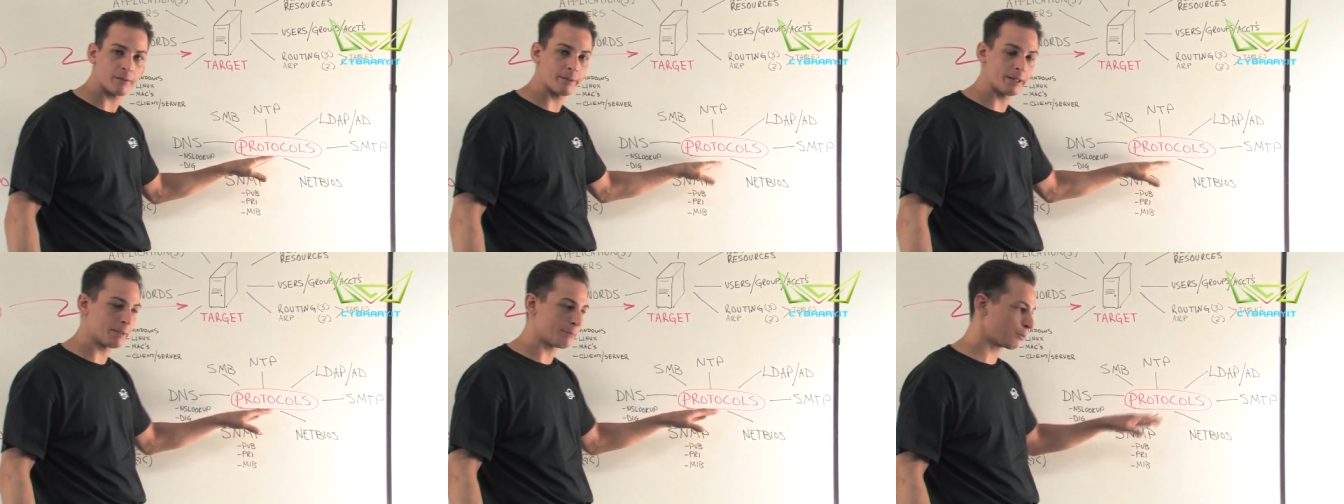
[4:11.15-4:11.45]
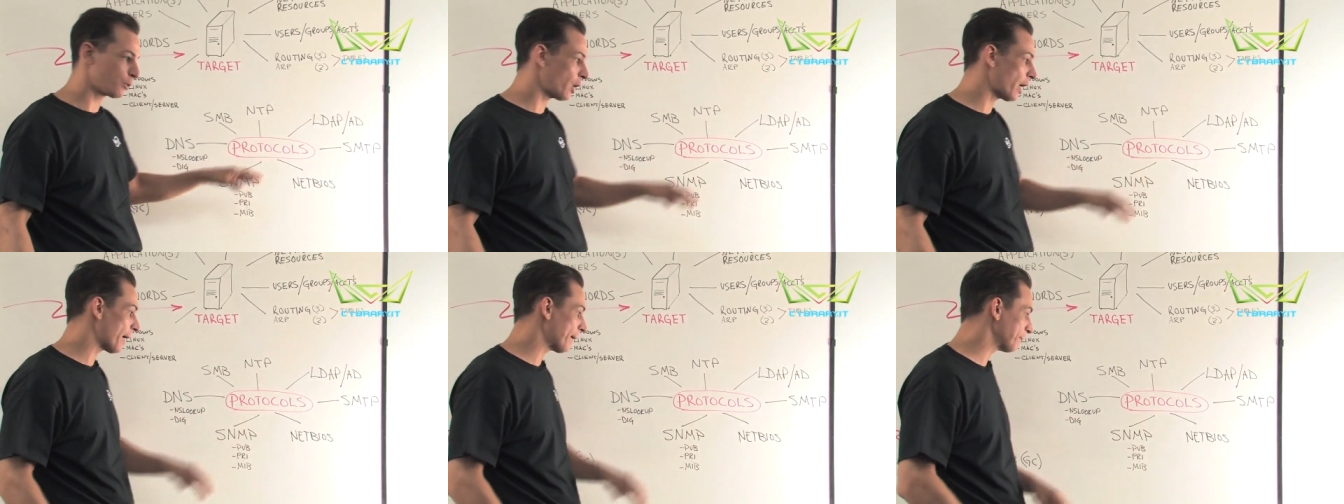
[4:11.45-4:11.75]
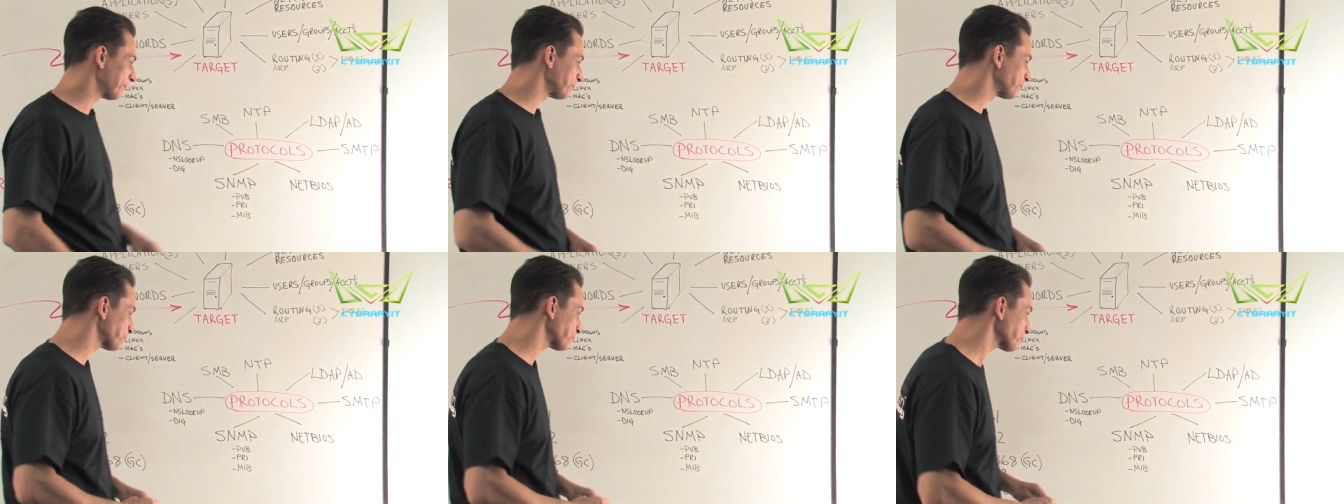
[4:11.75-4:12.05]
into play.
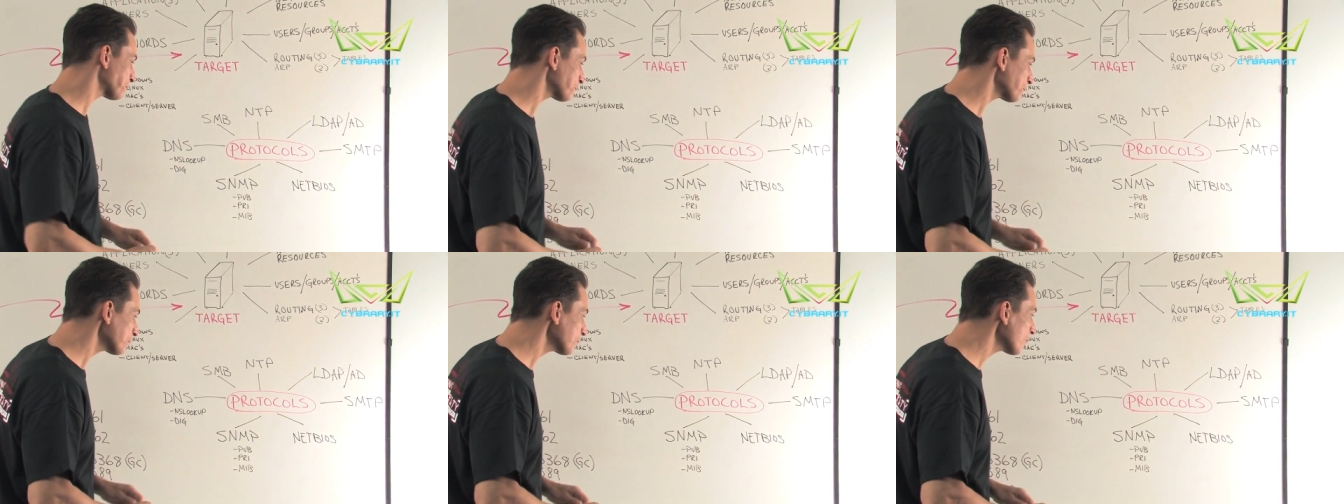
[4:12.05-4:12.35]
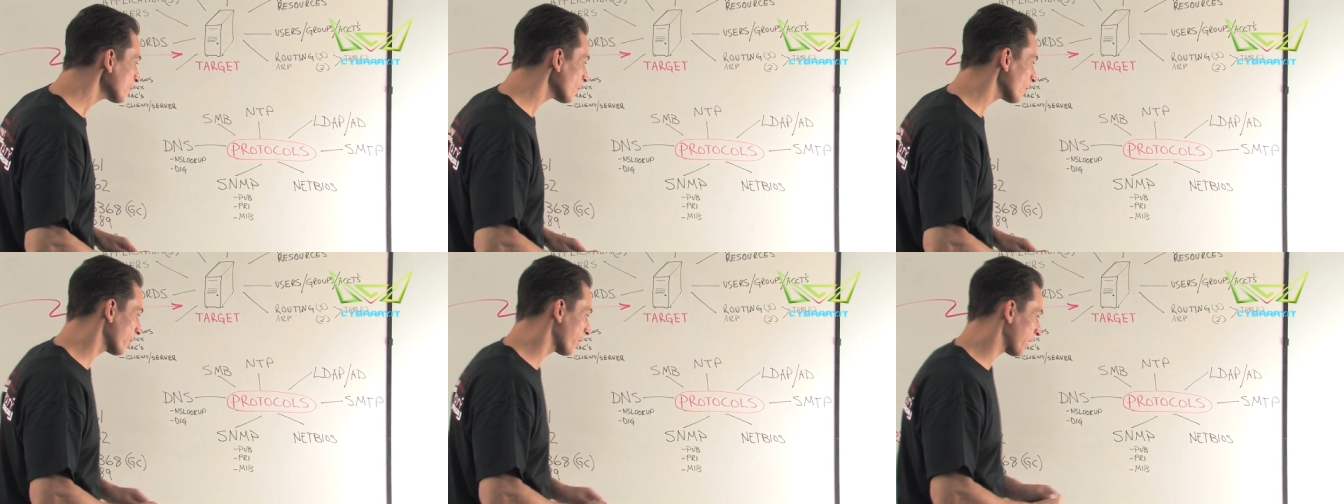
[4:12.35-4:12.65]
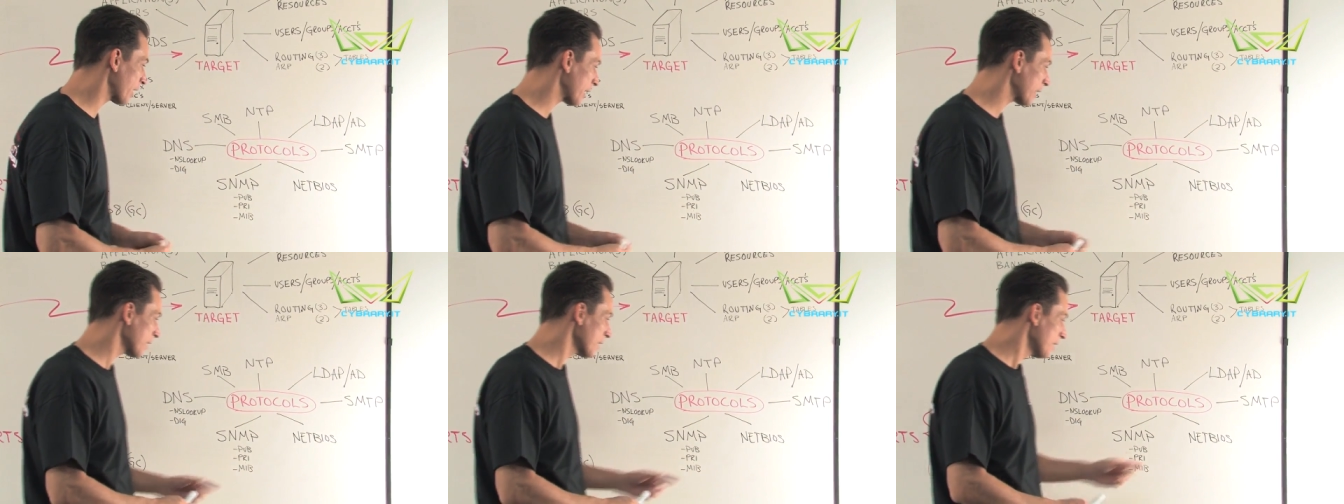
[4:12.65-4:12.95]

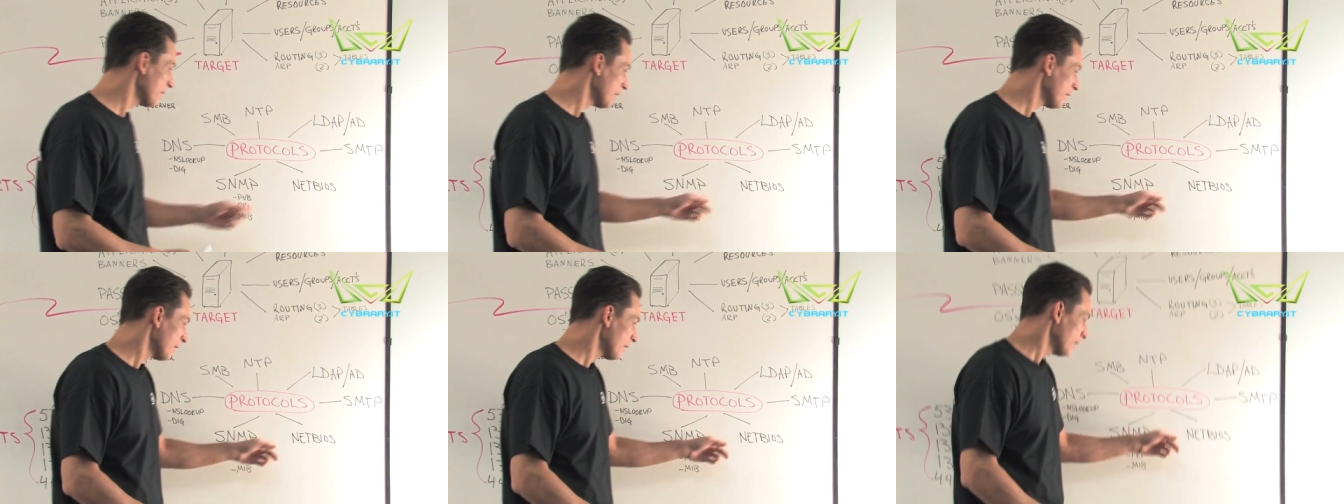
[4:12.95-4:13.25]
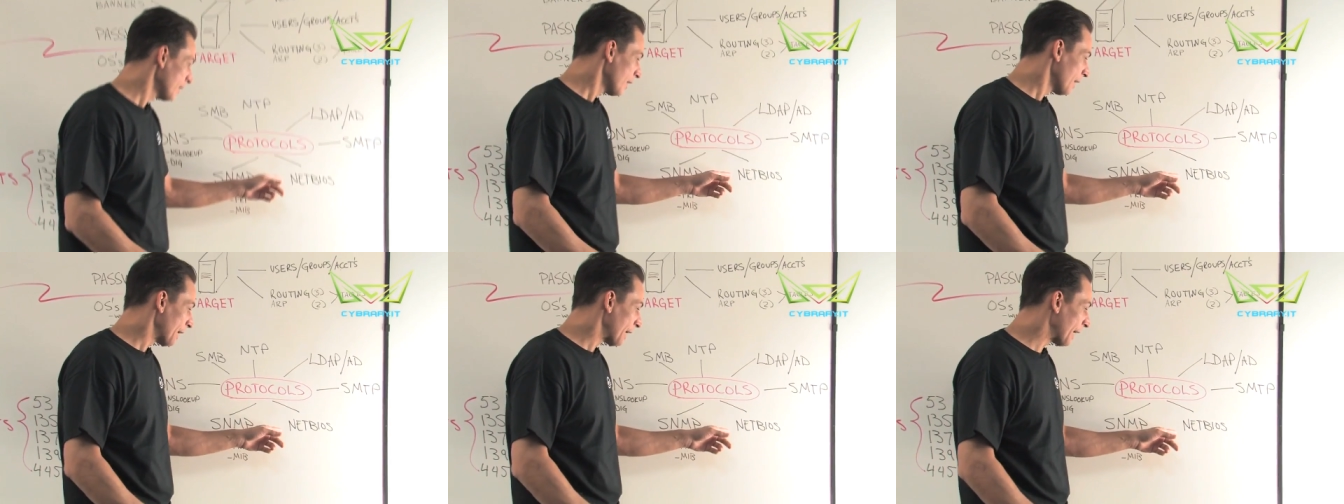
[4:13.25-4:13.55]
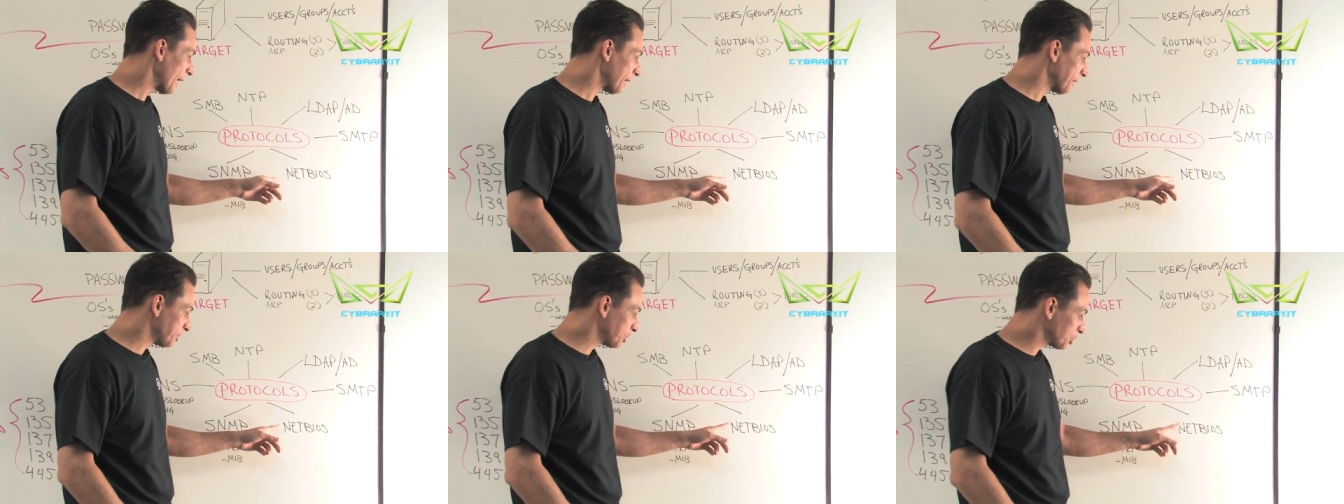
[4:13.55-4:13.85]
Okay,
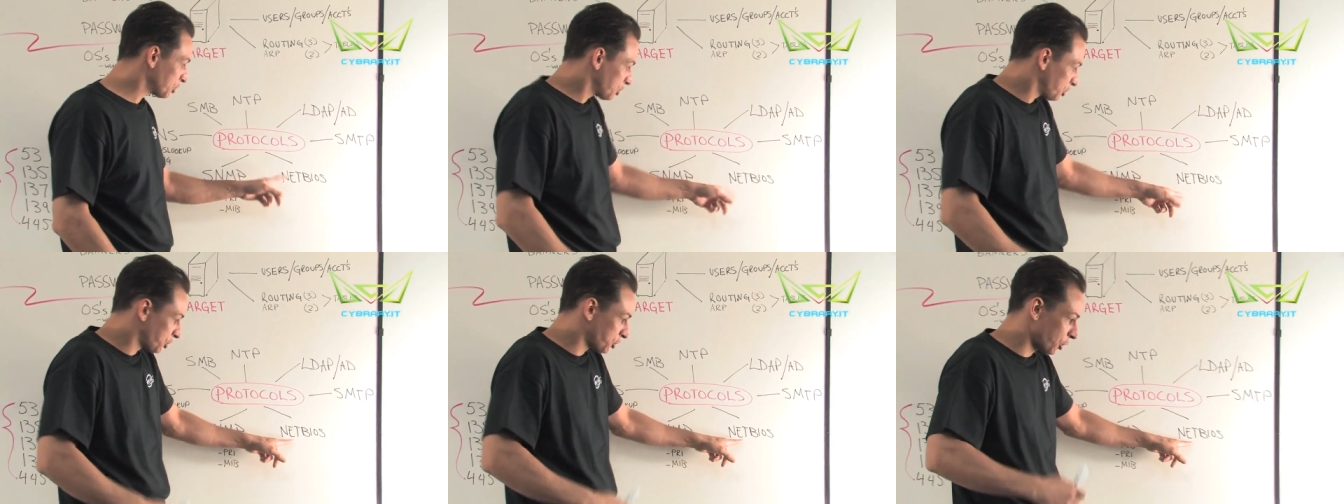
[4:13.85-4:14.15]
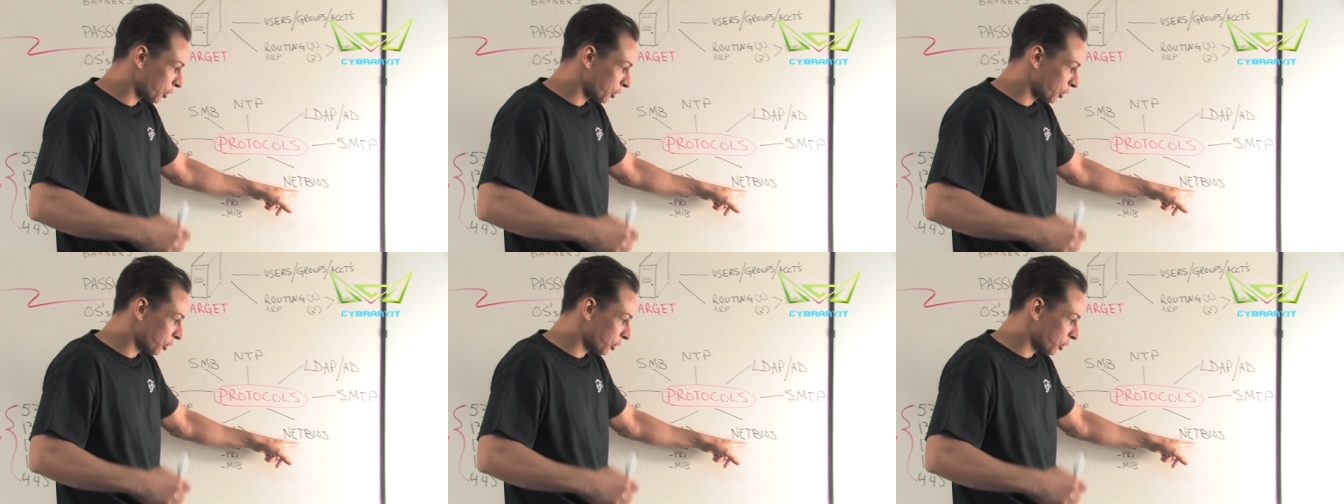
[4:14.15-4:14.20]
let's